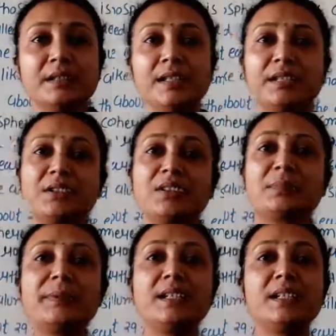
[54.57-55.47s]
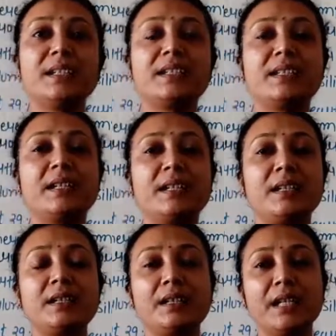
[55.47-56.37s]
Lithosphere is
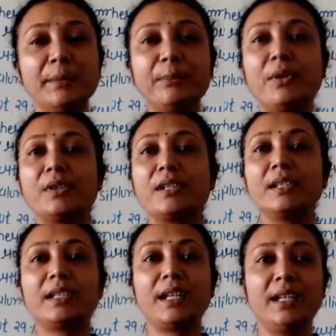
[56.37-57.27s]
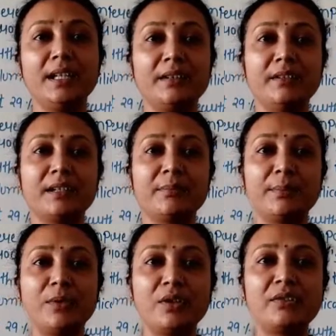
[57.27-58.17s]
important in our
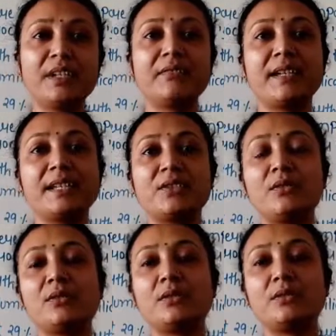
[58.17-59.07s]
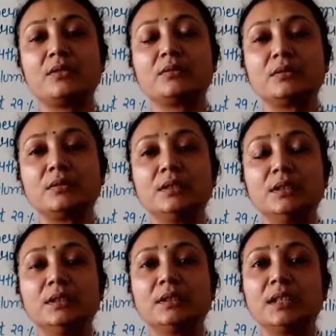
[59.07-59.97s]
following ways also.
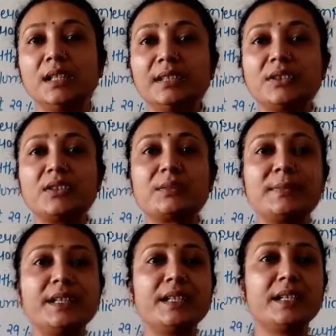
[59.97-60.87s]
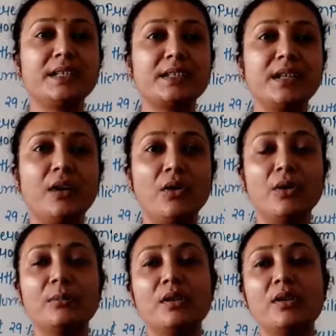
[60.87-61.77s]
The lithosphere is the
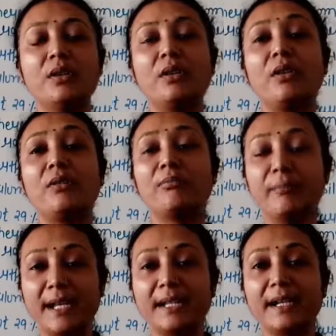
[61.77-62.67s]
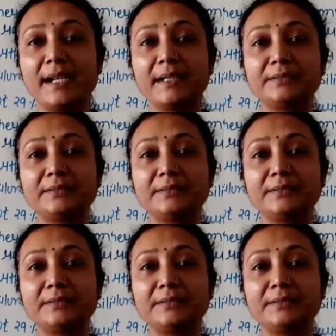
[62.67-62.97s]
home of mankind,